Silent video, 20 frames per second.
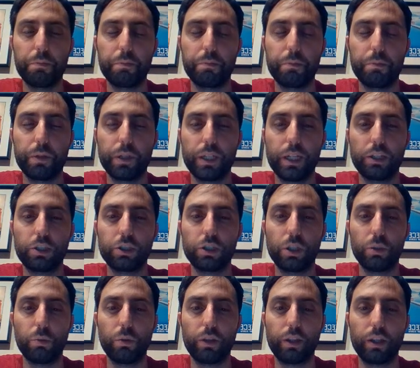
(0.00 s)
potentially
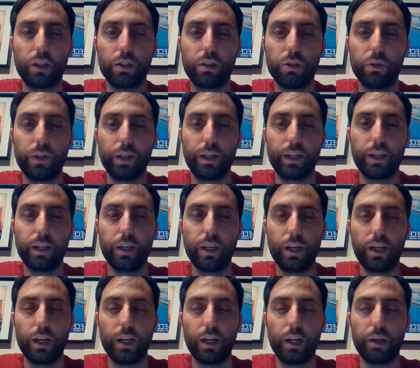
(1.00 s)
worth including.
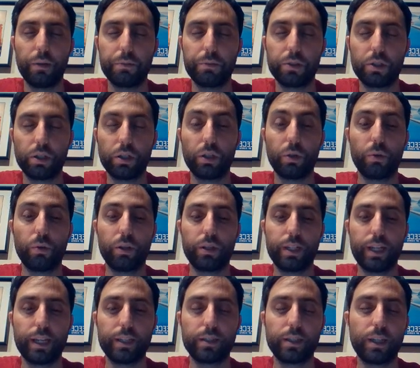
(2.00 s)
Certainly worth
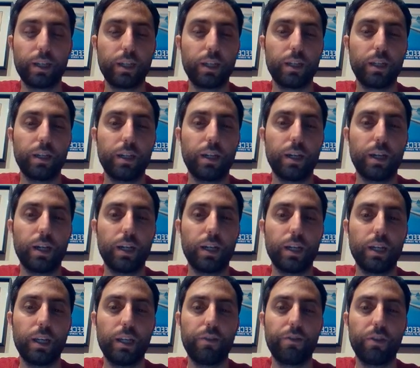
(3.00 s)
testing,
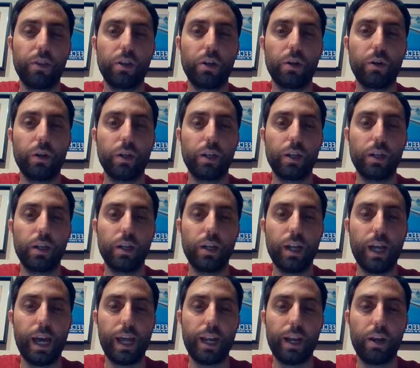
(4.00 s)
even though
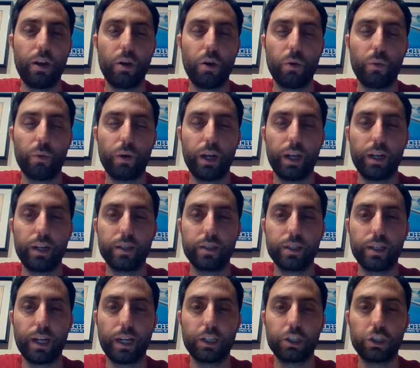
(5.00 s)
at no rate is it
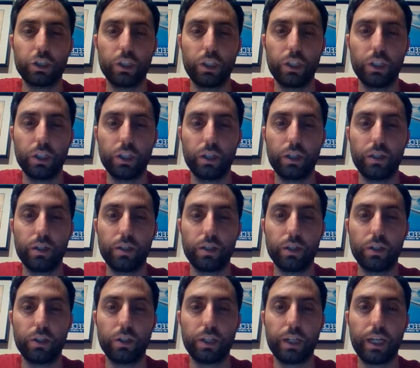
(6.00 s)
actually good until
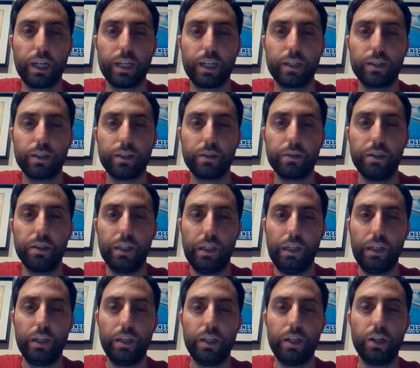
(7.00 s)
you're getting to,
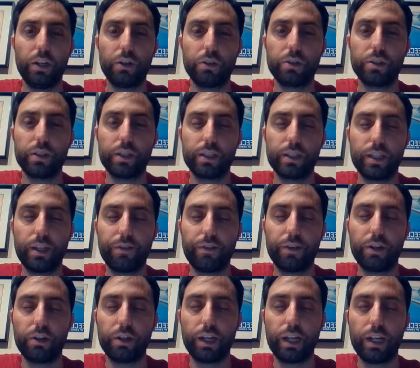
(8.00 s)
6, 7,
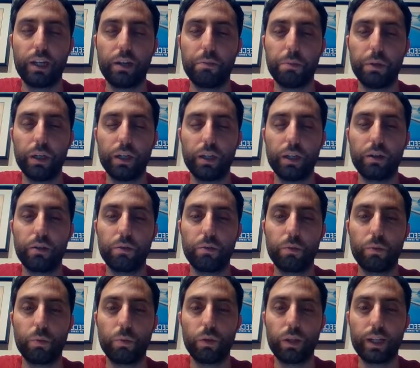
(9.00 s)
or 8. But
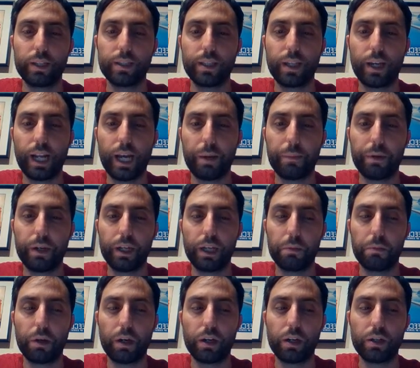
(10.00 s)
that's not happening in
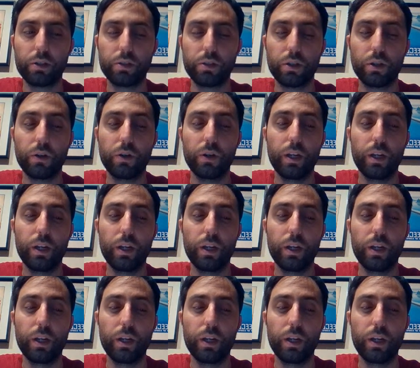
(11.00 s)
Modern. So